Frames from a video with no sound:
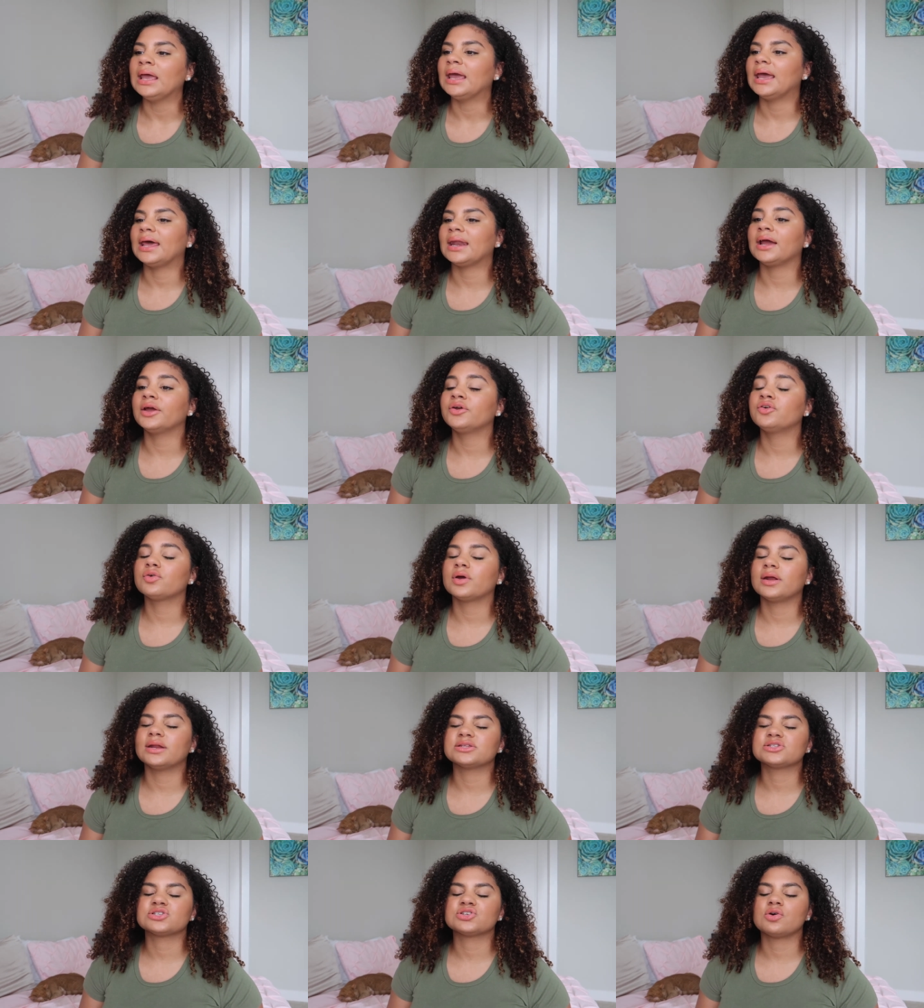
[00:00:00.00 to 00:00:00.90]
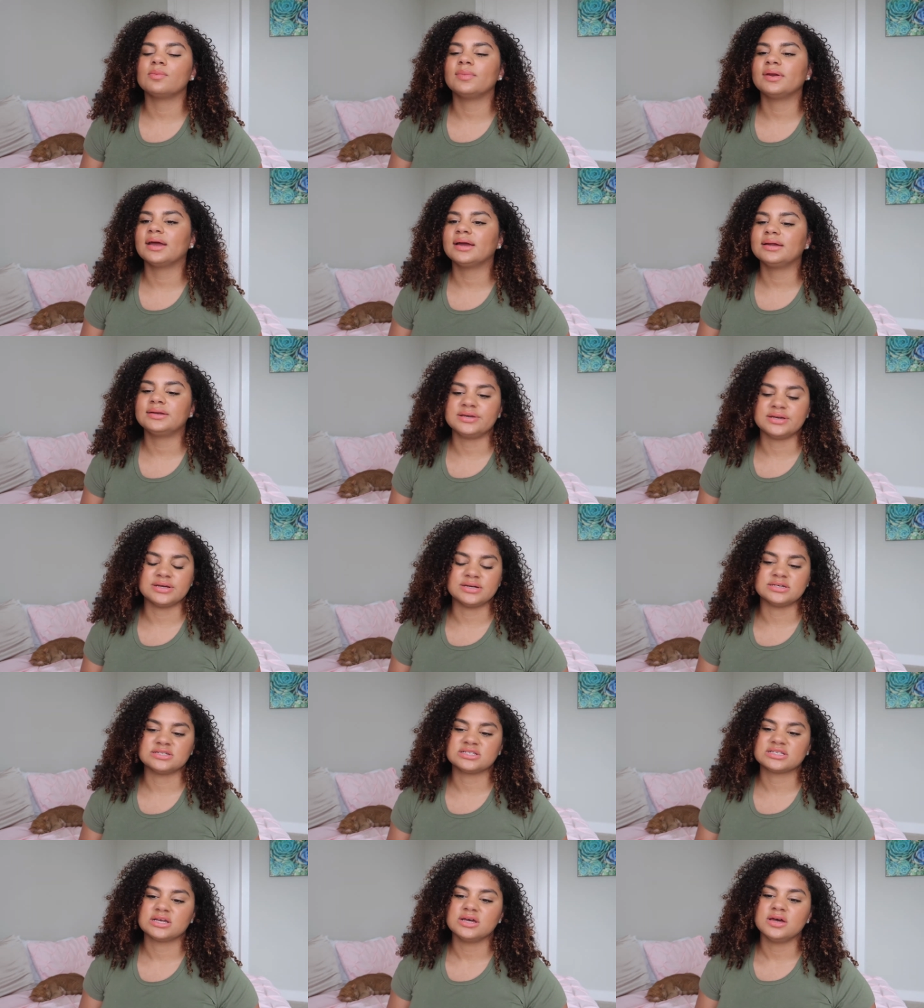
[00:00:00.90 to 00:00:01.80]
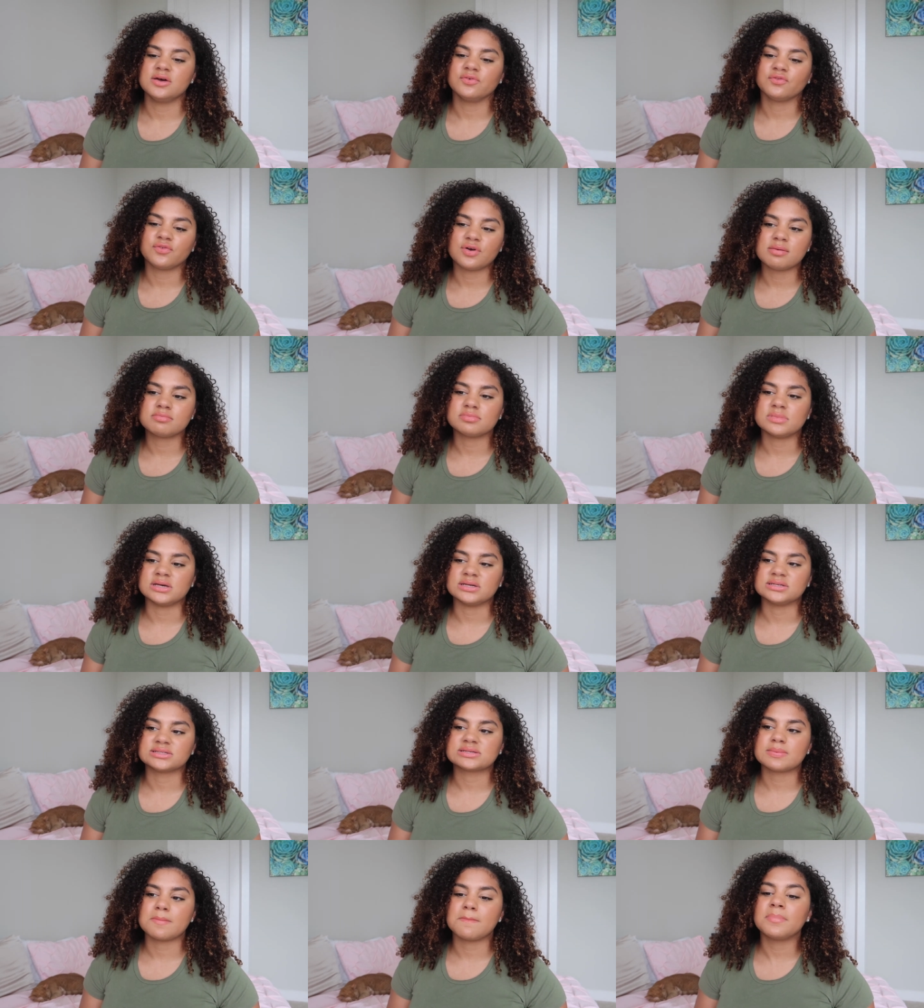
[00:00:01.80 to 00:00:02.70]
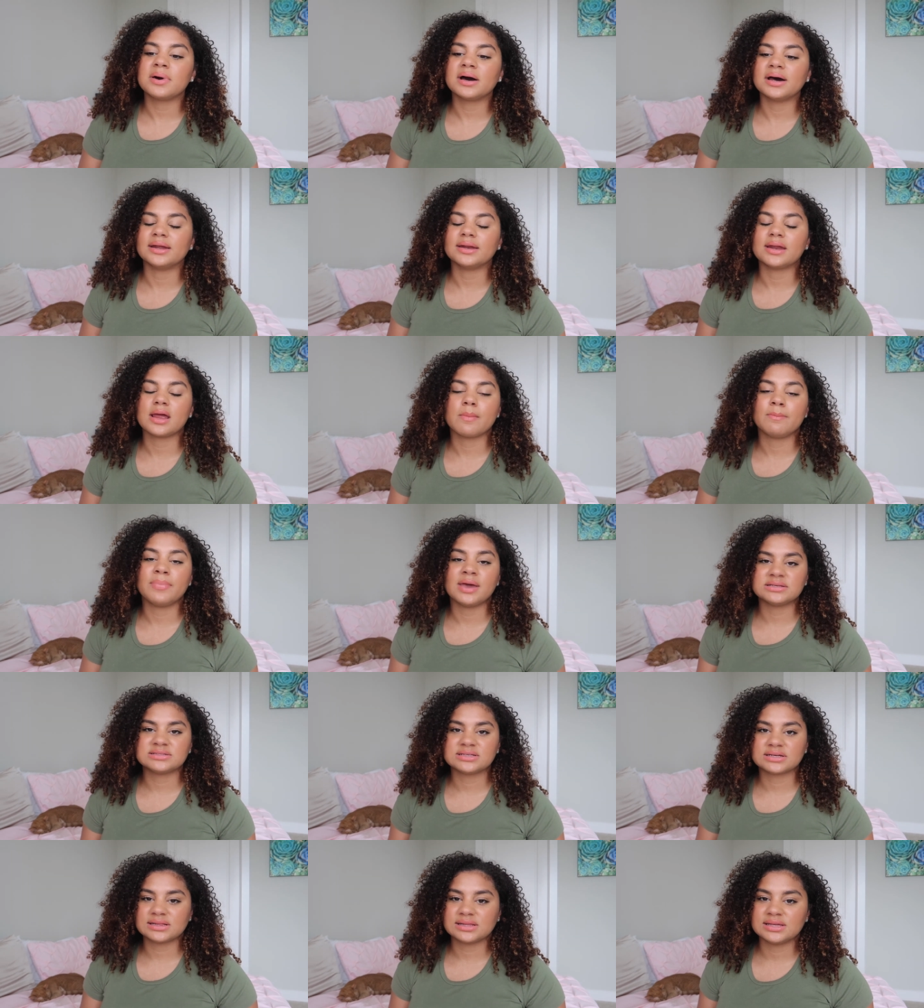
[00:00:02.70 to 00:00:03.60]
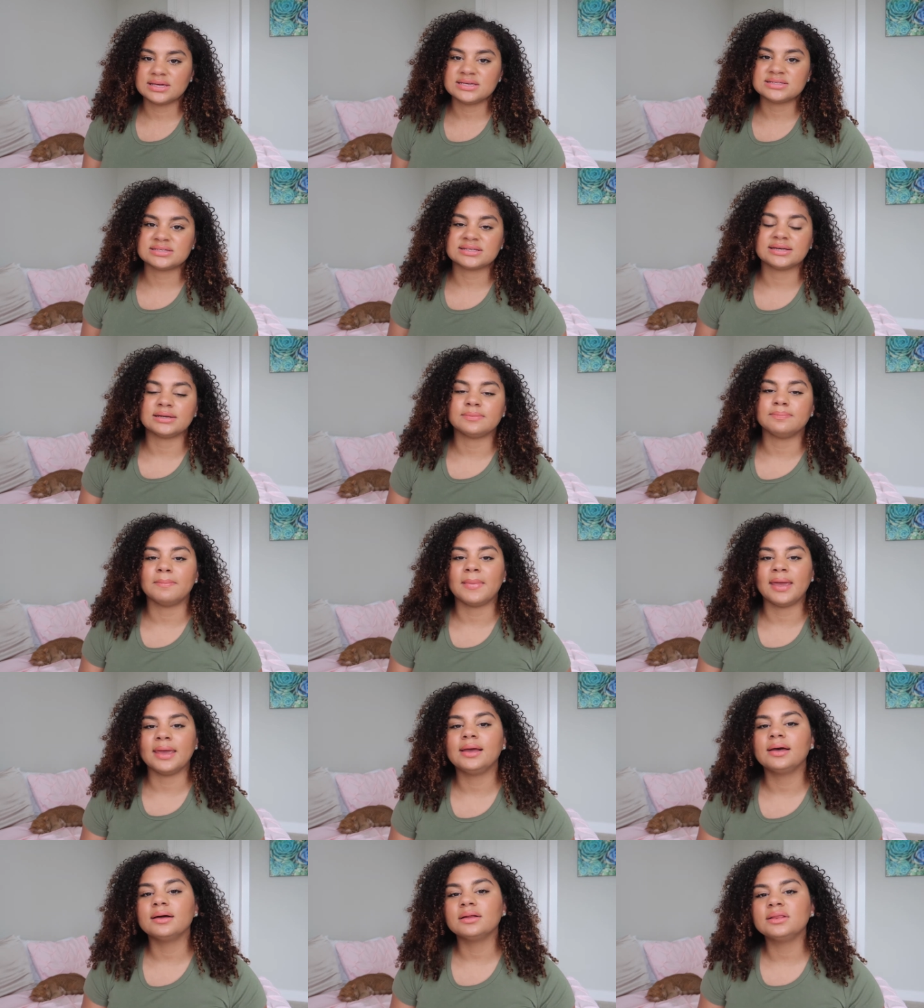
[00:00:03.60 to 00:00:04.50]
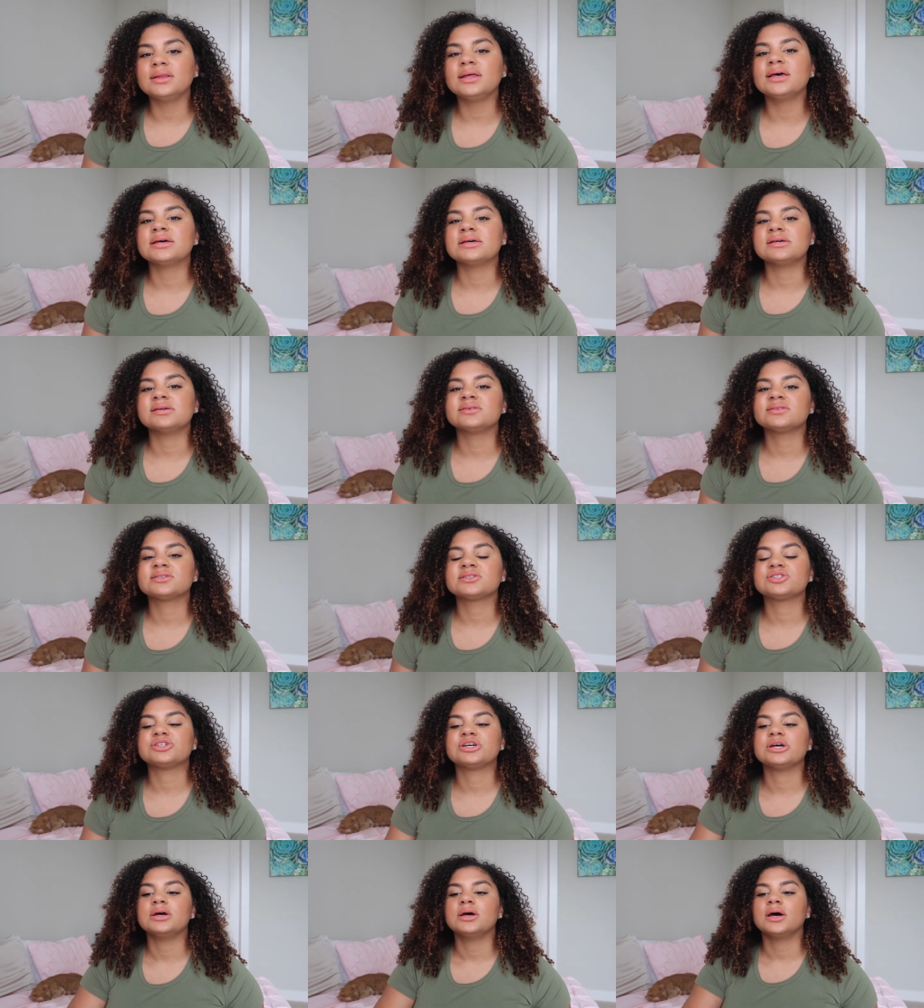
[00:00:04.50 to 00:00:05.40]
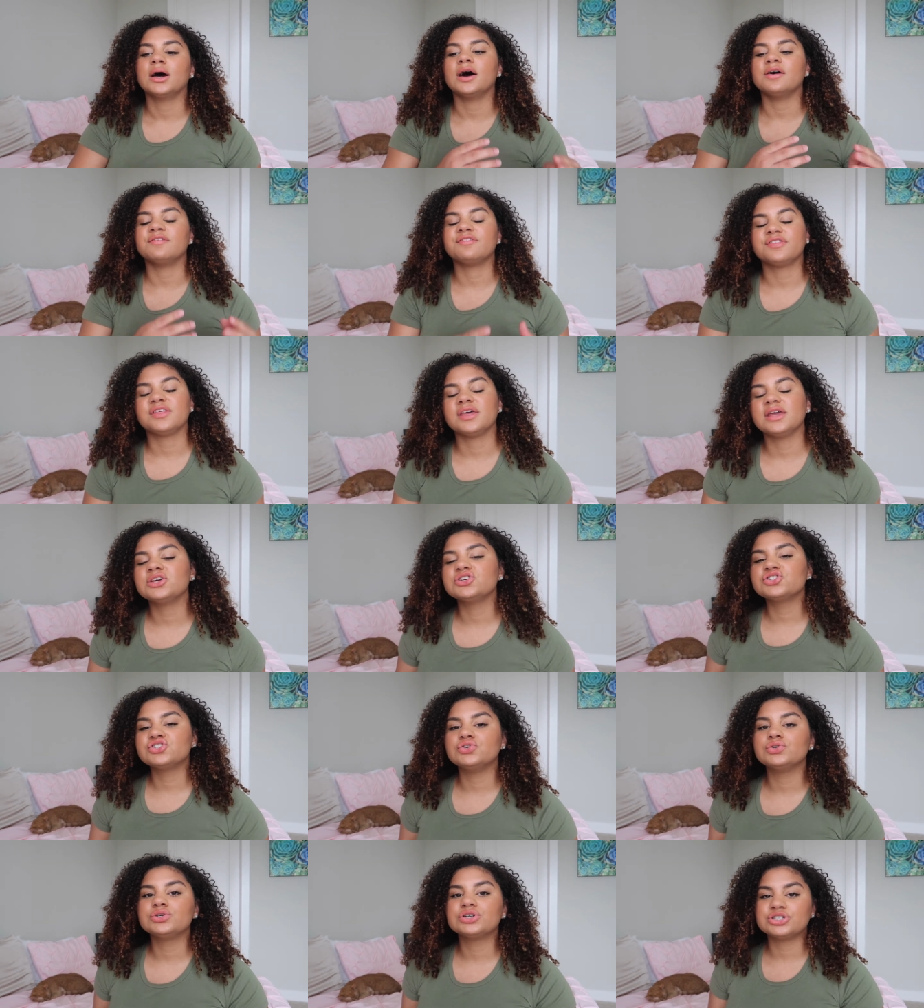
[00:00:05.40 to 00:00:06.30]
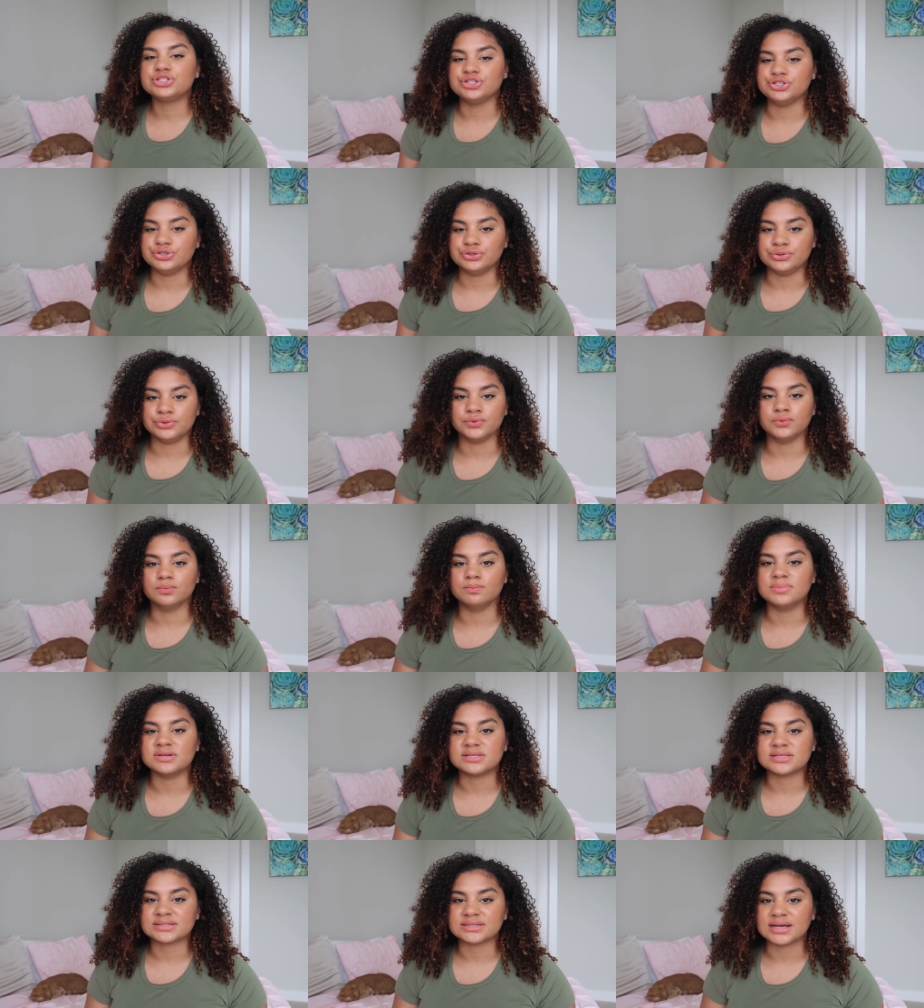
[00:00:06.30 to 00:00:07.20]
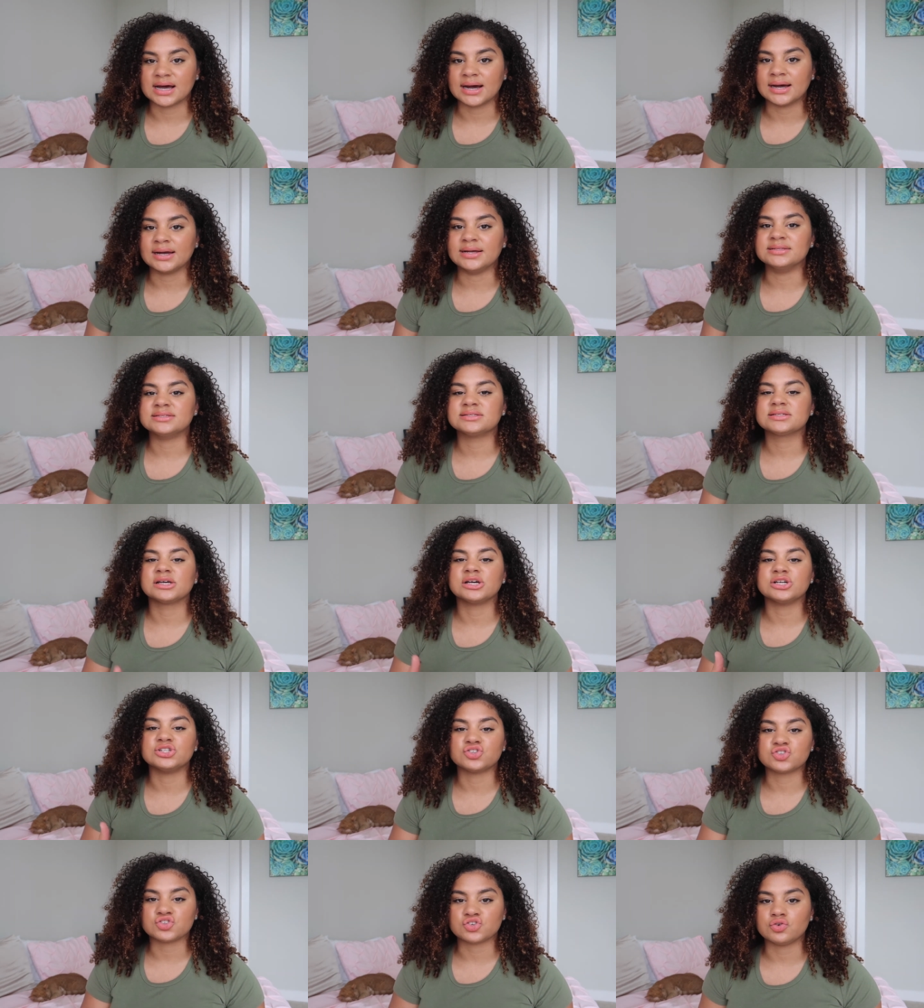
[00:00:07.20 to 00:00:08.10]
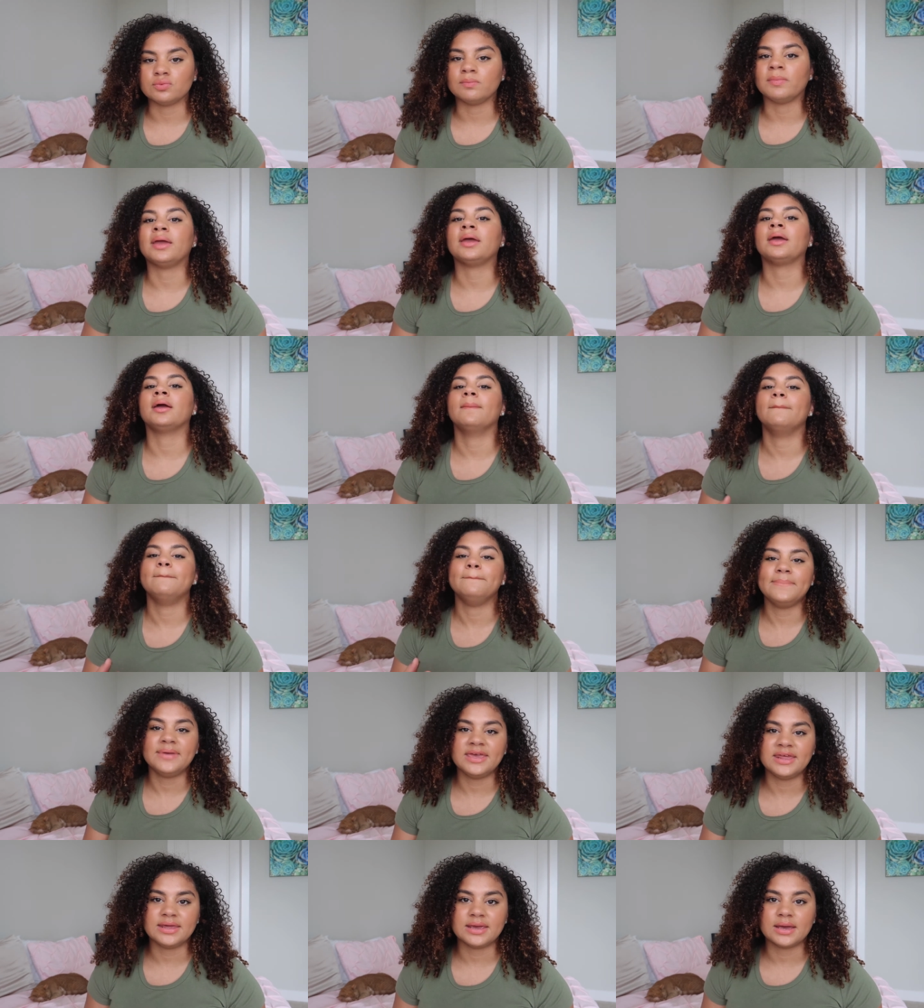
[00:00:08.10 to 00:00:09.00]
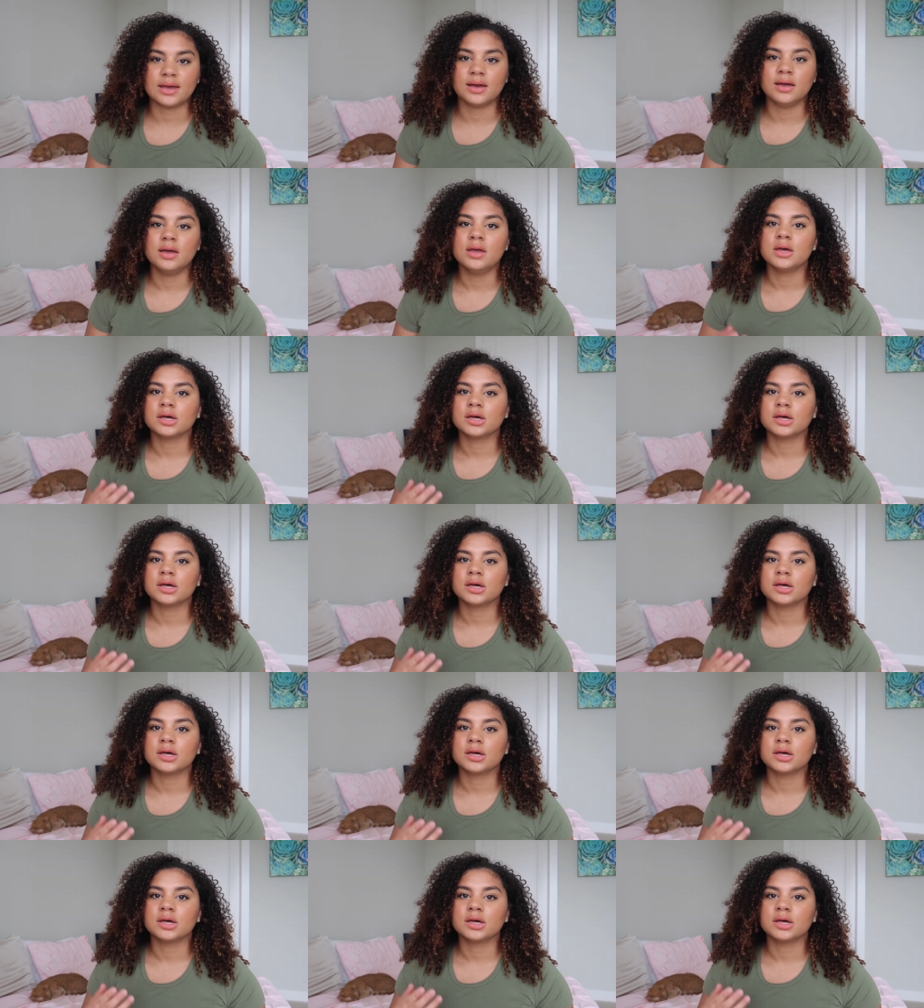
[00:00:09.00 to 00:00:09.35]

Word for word: And I created so many ideas from this, but basically he said, make a list of things you could do besides consuming media,